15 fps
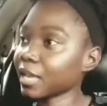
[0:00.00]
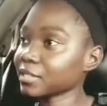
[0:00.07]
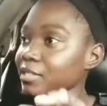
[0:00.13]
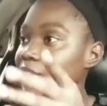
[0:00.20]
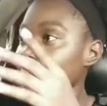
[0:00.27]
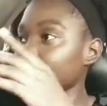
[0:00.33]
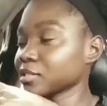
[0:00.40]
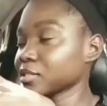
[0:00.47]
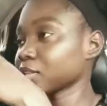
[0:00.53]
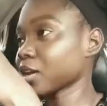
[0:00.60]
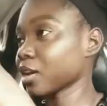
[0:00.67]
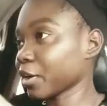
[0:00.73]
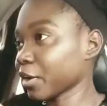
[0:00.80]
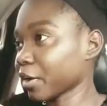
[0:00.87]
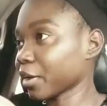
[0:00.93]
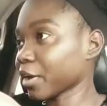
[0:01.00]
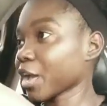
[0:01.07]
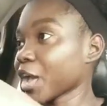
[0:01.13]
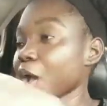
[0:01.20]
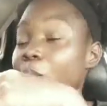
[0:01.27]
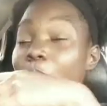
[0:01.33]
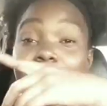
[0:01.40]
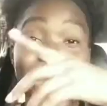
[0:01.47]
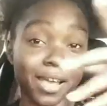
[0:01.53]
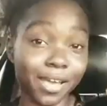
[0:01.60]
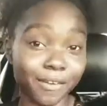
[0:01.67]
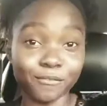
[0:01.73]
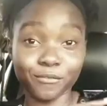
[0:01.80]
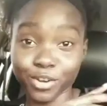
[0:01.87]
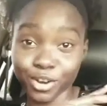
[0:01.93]
consular,
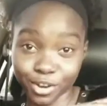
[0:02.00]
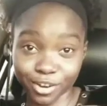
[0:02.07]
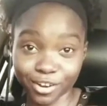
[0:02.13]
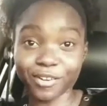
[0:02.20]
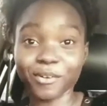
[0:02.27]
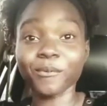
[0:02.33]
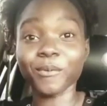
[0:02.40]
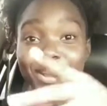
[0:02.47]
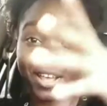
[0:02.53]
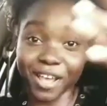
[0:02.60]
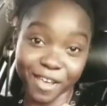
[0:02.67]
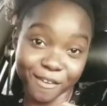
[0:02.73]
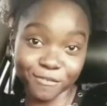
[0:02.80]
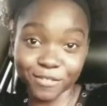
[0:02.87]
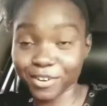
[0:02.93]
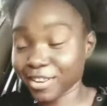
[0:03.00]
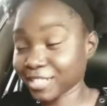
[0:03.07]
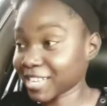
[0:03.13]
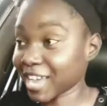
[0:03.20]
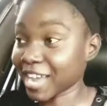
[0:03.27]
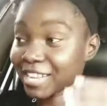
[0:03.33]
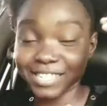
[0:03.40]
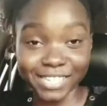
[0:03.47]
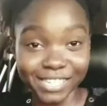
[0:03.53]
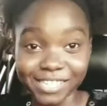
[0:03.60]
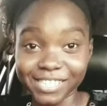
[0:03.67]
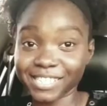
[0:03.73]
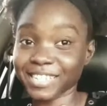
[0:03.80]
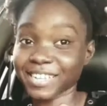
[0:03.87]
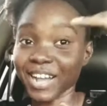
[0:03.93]
whatever the title
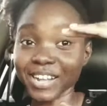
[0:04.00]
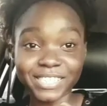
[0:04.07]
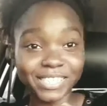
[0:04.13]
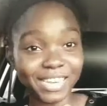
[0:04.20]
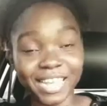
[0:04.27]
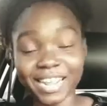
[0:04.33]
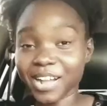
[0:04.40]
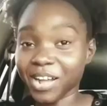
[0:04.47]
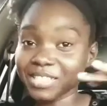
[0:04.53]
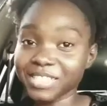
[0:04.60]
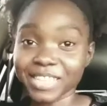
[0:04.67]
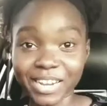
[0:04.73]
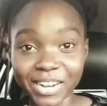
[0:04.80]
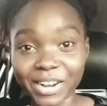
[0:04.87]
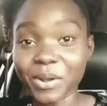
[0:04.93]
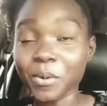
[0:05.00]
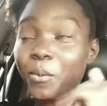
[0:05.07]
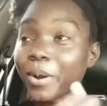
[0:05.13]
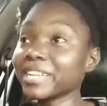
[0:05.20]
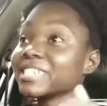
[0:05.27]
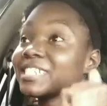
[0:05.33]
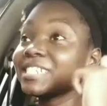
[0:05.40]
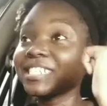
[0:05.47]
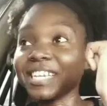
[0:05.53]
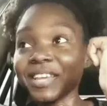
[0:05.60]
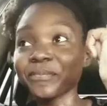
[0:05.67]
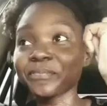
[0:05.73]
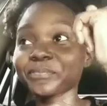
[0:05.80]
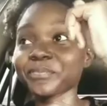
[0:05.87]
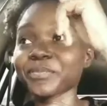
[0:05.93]
is, consular, when
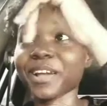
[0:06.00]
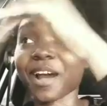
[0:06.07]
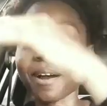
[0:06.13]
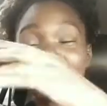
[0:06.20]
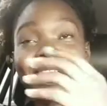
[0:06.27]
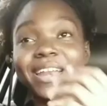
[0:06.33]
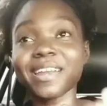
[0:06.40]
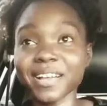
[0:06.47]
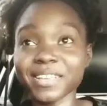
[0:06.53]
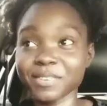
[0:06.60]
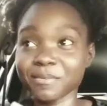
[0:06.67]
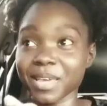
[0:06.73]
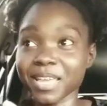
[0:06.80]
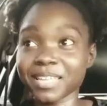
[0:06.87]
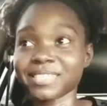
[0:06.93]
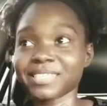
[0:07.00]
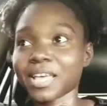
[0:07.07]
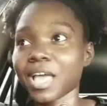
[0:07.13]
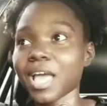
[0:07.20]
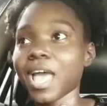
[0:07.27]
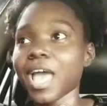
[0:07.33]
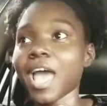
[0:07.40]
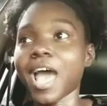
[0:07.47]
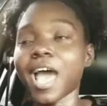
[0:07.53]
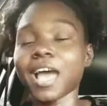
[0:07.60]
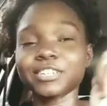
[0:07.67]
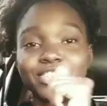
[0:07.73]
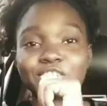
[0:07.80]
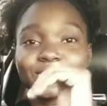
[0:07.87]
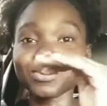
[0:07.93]
she got my documents
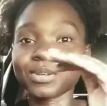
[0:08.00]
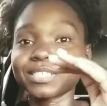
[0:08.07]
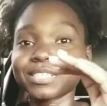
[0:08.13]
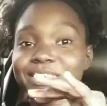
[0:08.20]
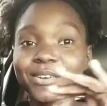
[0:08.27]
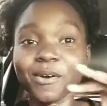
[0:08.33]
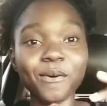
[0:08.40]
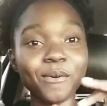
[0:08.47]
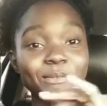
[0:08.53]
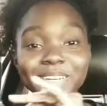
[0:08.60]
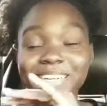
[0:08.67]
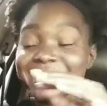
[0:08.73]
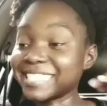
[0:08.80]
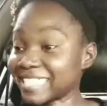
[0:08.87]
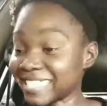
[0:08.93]
and she was, listen.